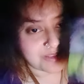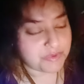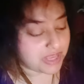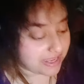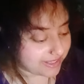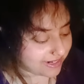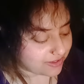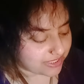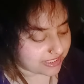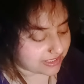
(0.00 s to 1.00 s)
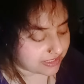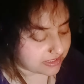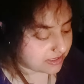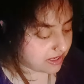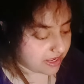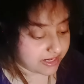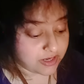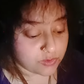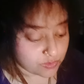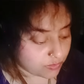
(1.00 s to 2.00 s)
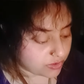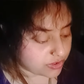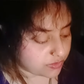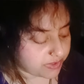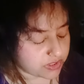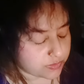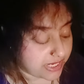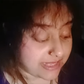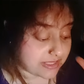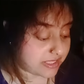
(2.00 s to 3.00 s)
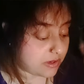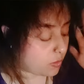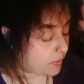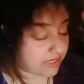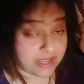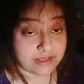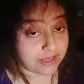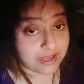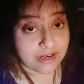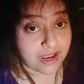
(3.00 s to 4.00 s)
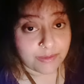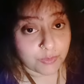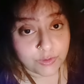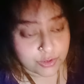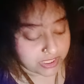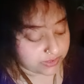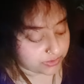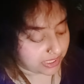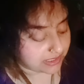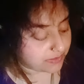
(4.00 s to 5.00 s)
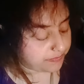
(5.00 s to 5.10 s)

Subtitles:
because I cannot edit it and I don't want to, because what I see or what I get, I'm going to tell you that.